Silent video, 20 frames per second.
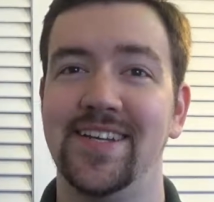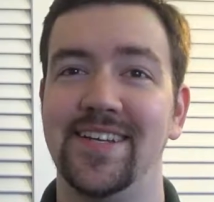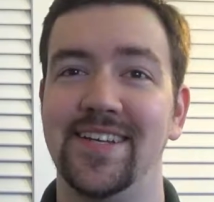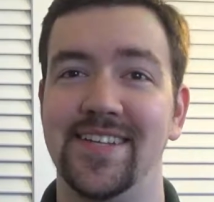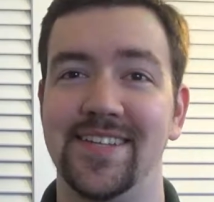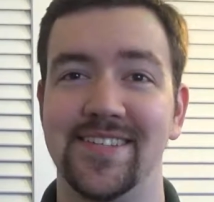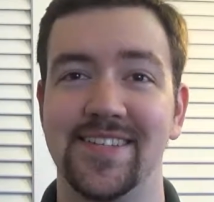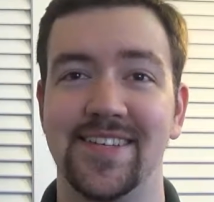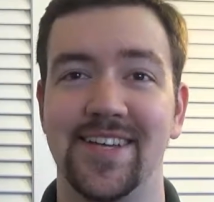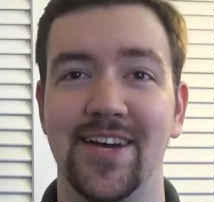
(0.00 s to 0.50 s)

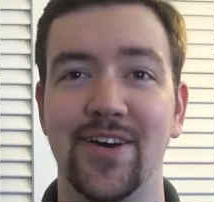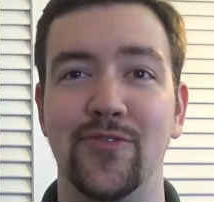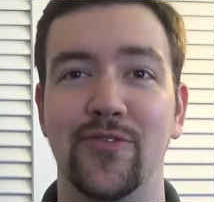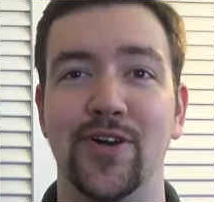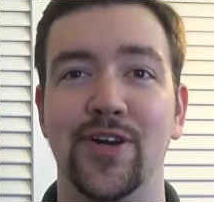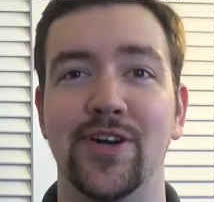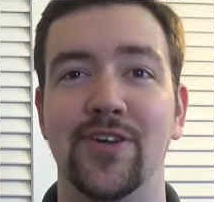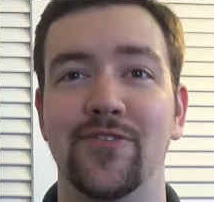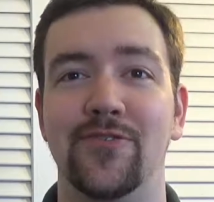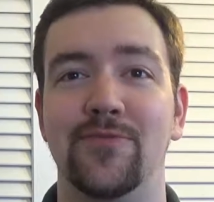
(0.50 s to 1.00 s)
it's a
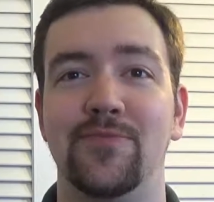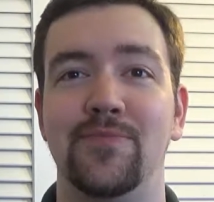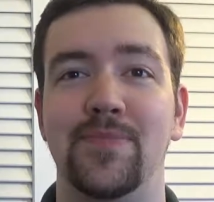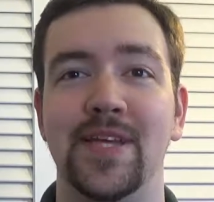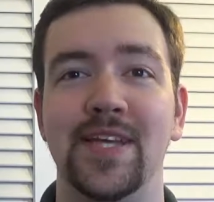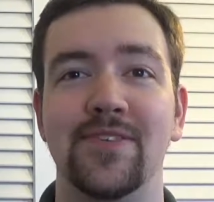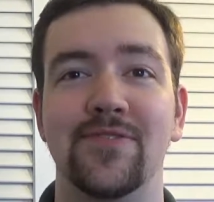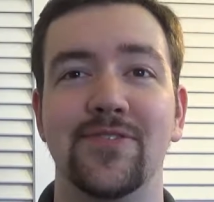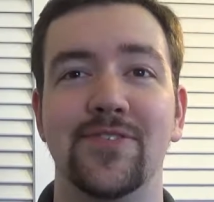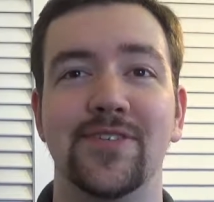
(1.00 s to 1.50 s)
cover of
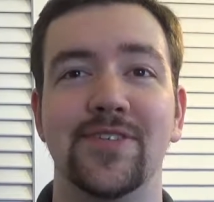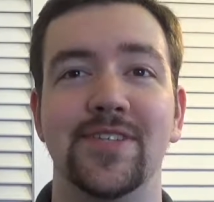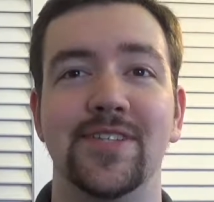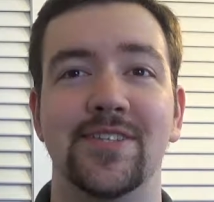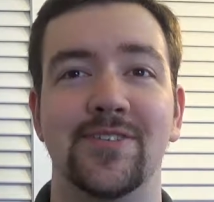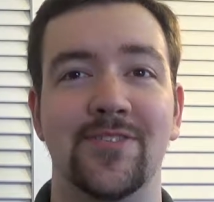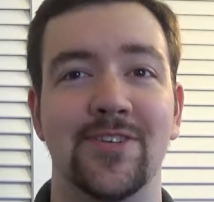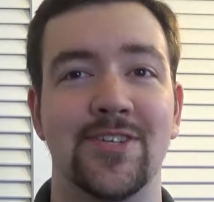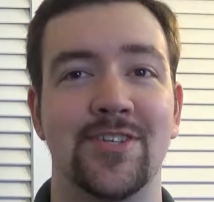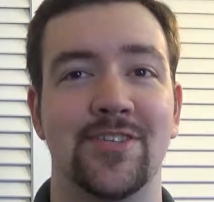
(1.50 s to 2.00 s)
Pink Floyd's
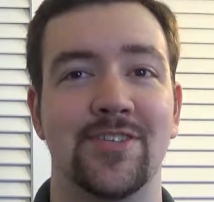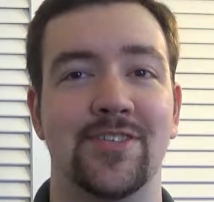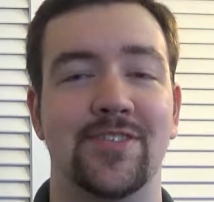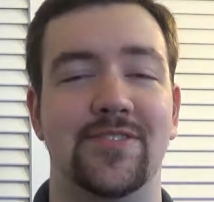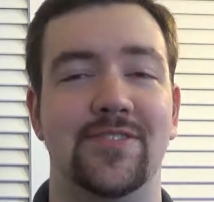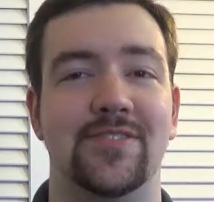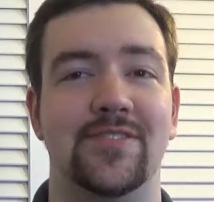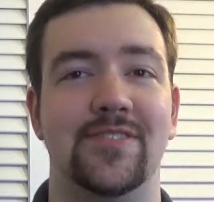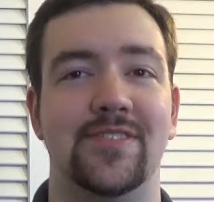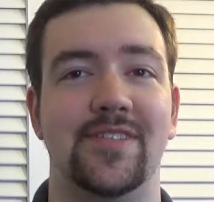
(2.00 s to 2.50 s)
original,
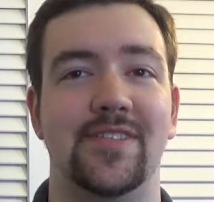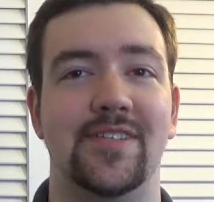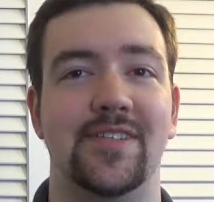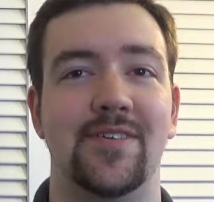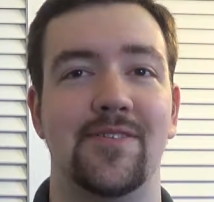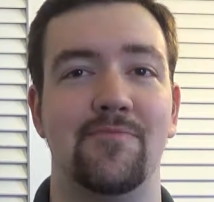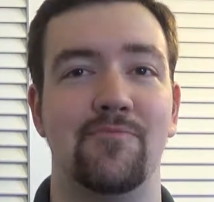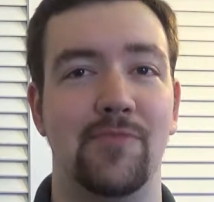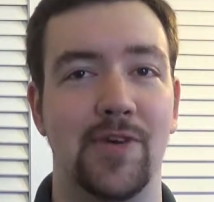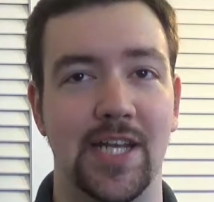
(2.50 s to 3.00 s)

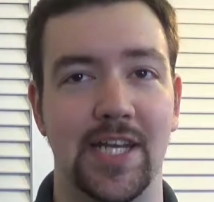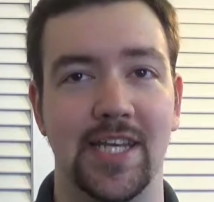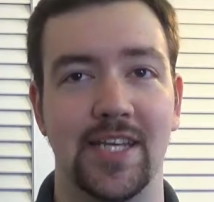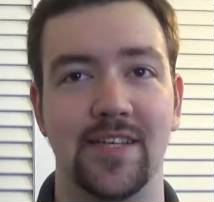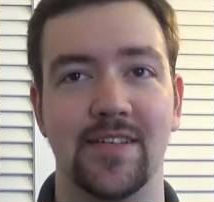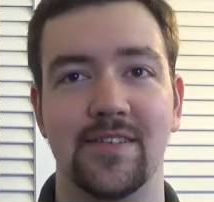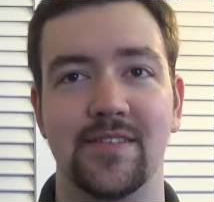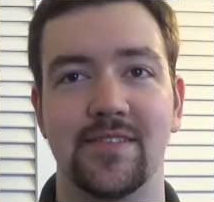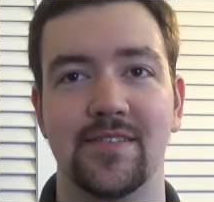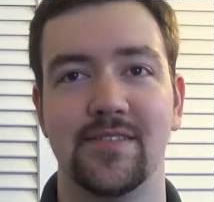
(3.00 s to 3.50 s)

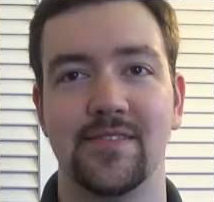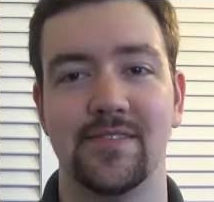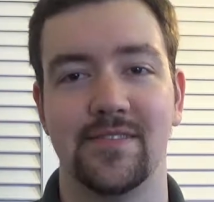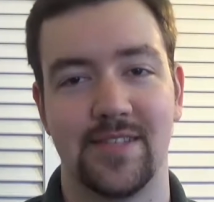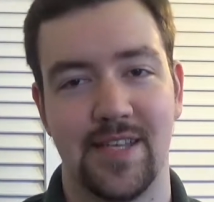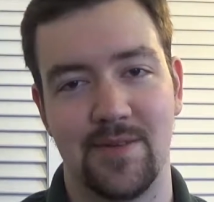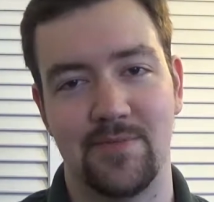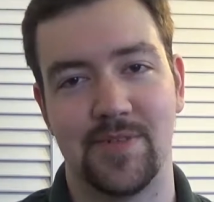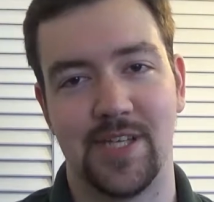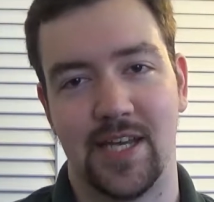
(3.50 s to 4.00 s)
Money,
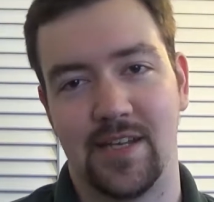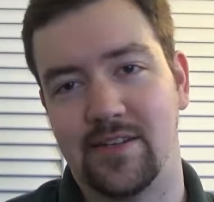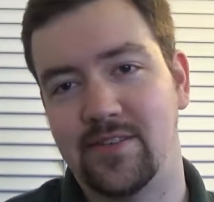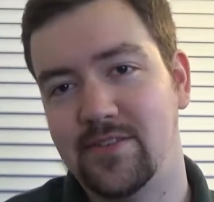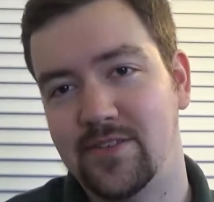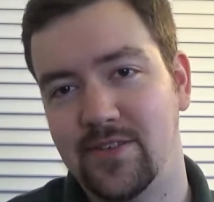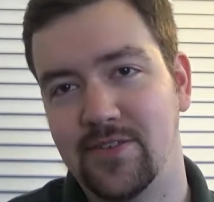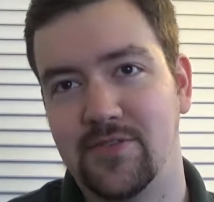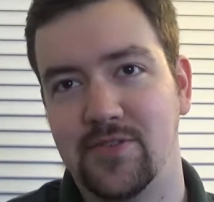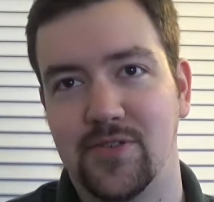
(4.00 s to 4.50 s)
same title,
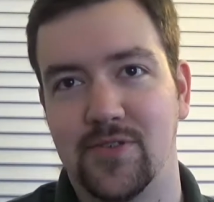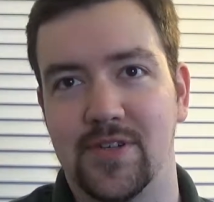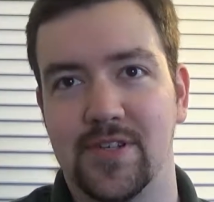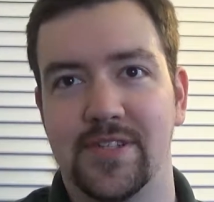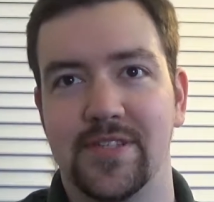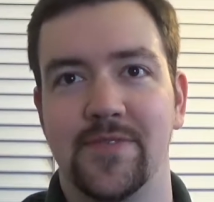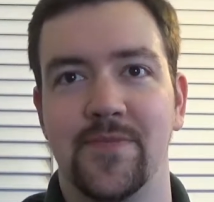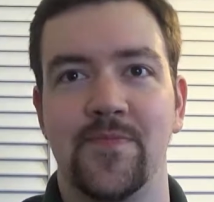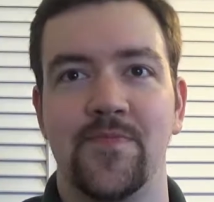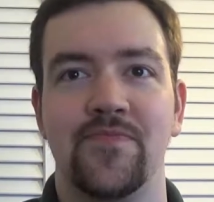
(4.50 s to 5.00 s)
of
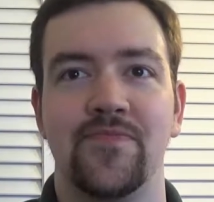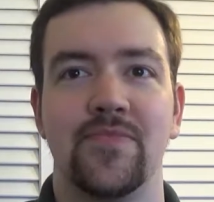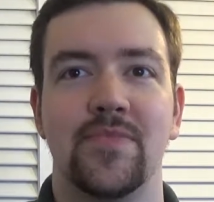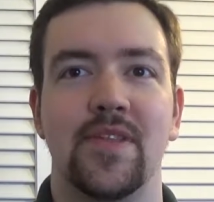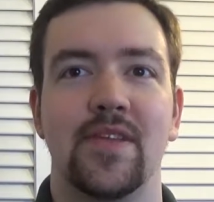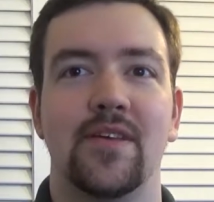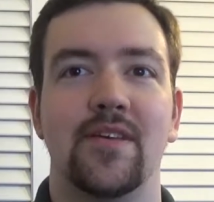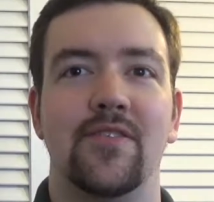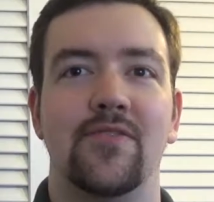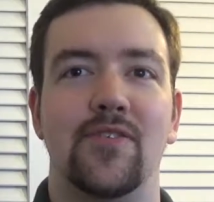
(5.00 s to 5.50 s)
course,
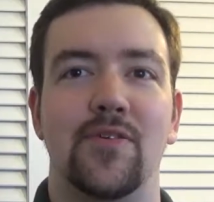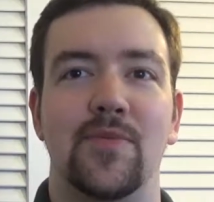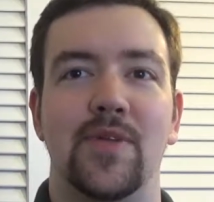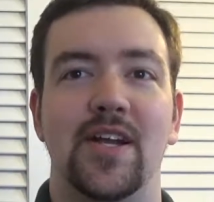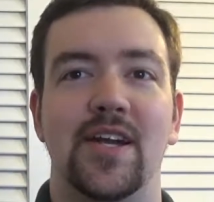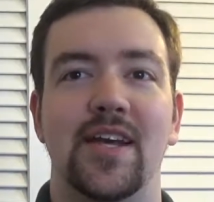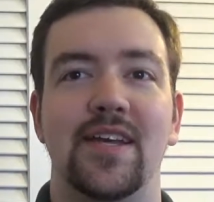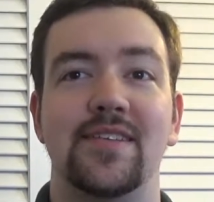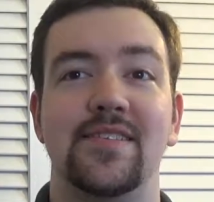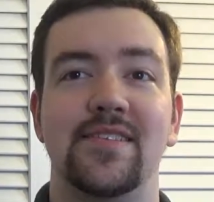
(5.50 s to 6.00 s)
from their
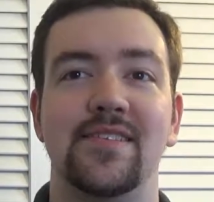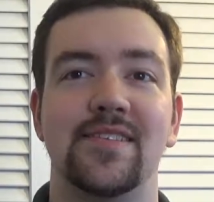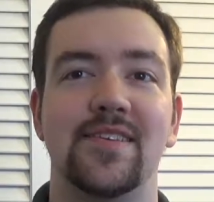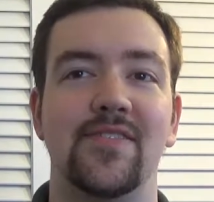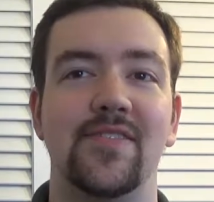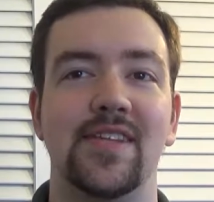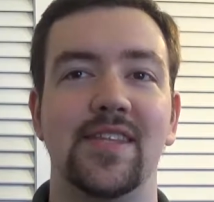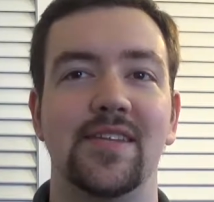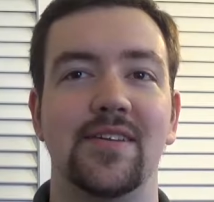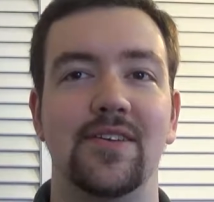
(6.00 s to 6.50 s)

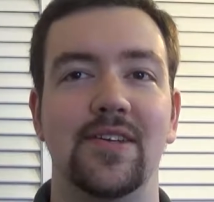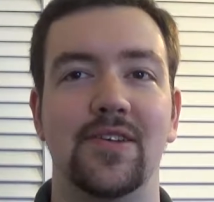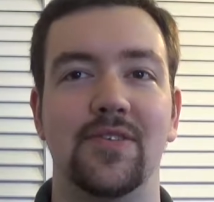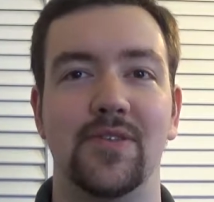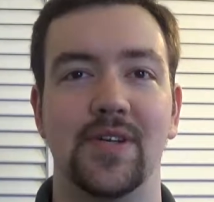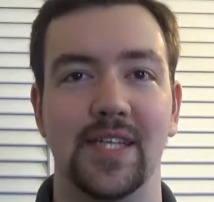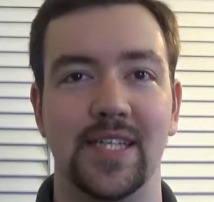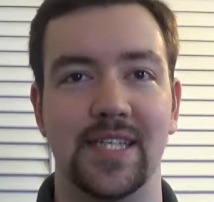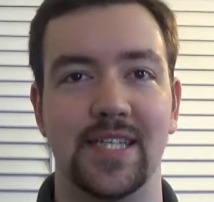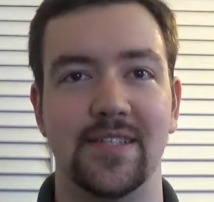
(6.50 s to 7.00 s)
1973
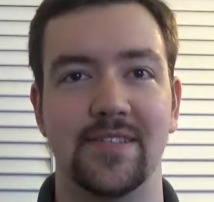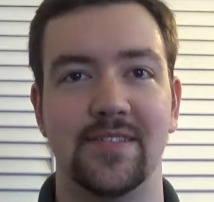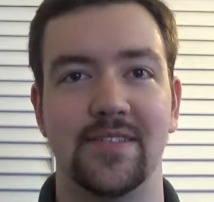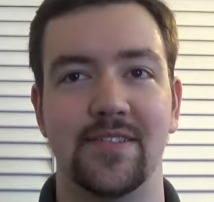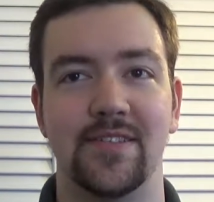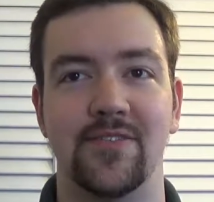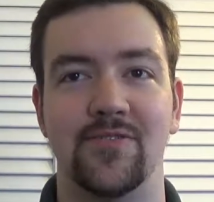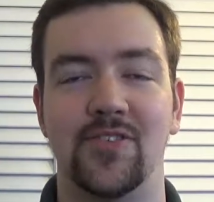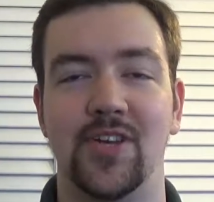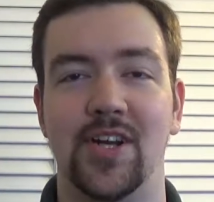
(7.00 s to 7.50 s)
release
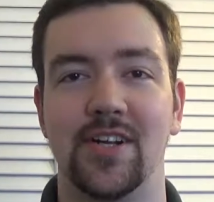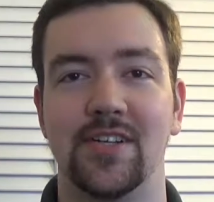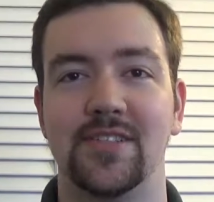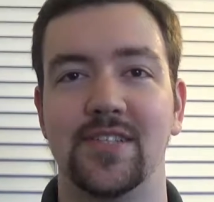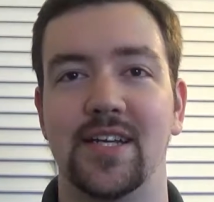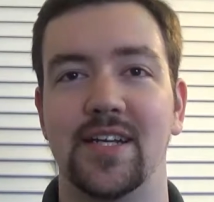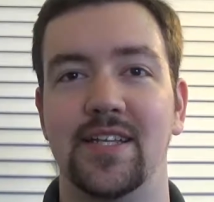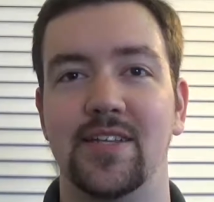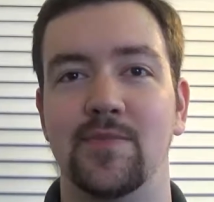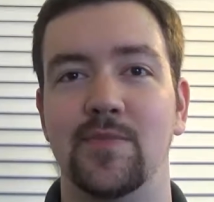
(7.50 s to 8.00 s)
of Dark
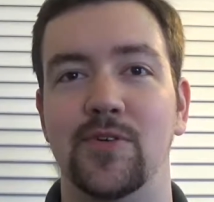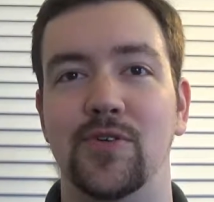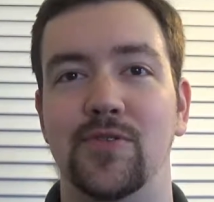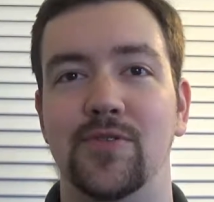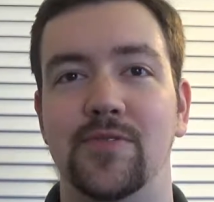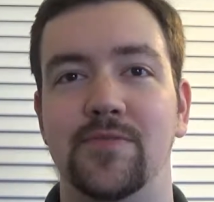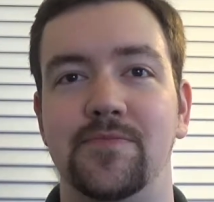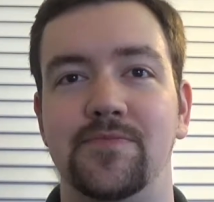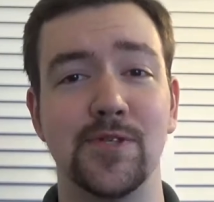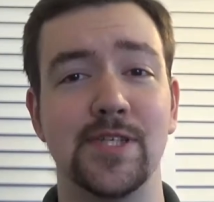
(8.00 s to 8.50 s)
Side of the Moon.
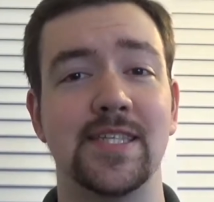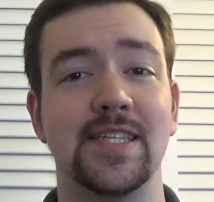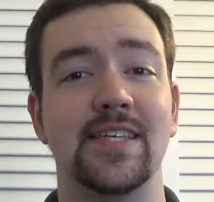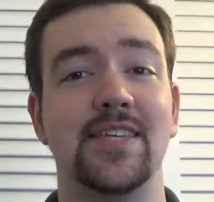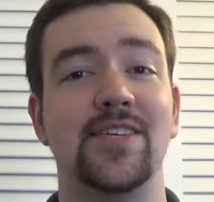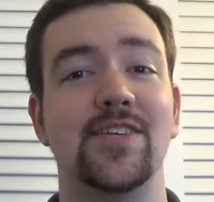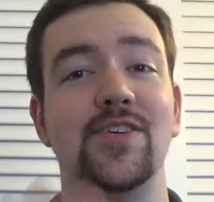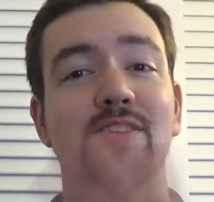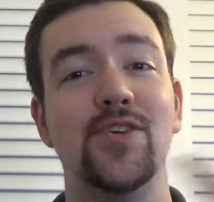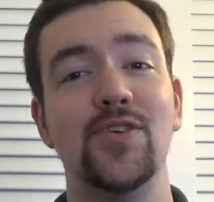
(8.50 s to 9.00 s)
It was a
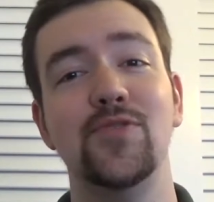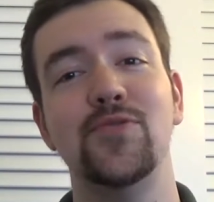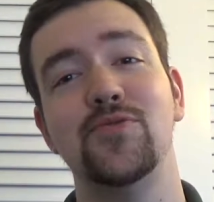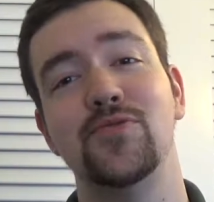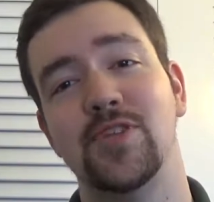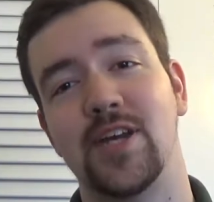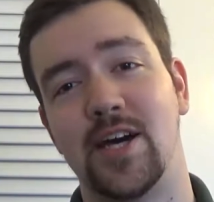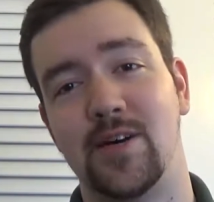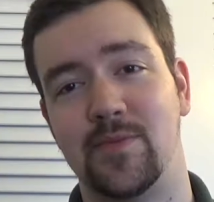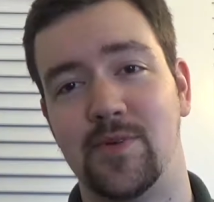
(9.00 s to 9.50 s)

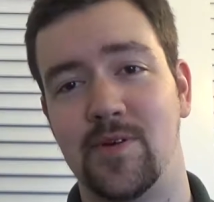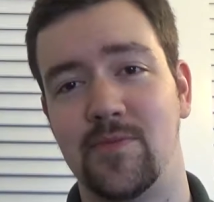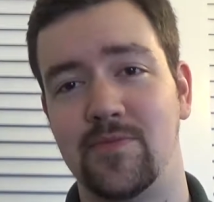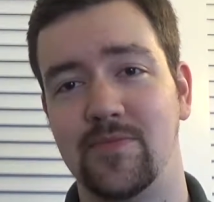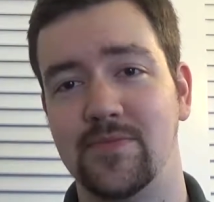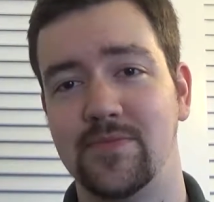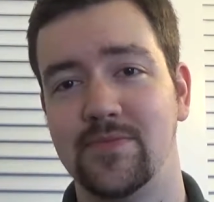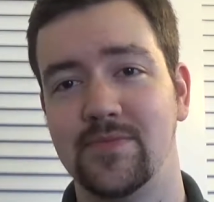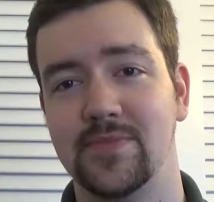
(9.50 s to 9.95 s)
huge album.